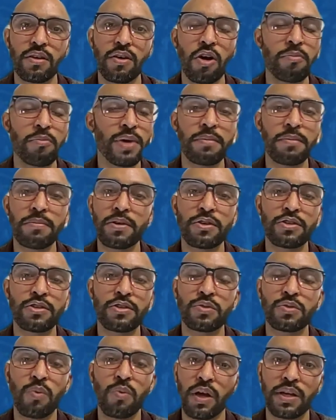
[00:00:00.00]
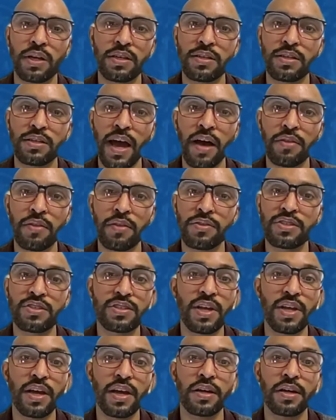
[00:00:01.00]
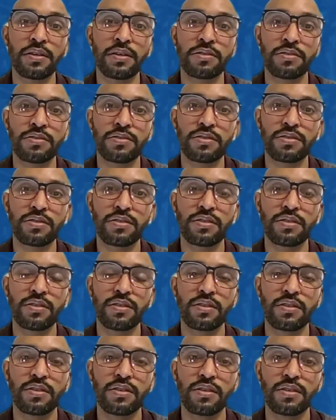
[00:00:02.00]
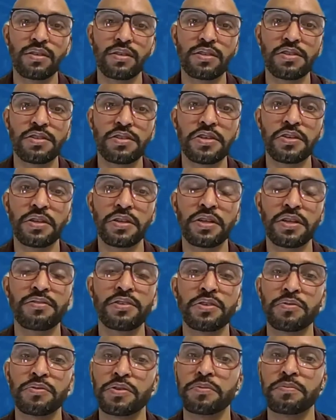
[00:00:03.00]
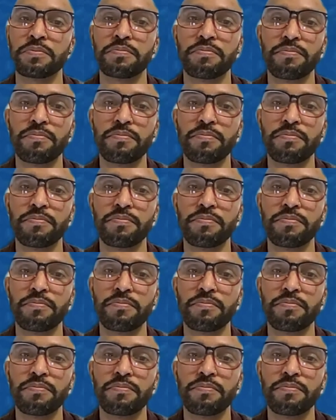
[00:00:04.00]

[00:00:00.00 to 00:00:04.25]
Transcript: Or maybe you're just walking down the stairs into your living room.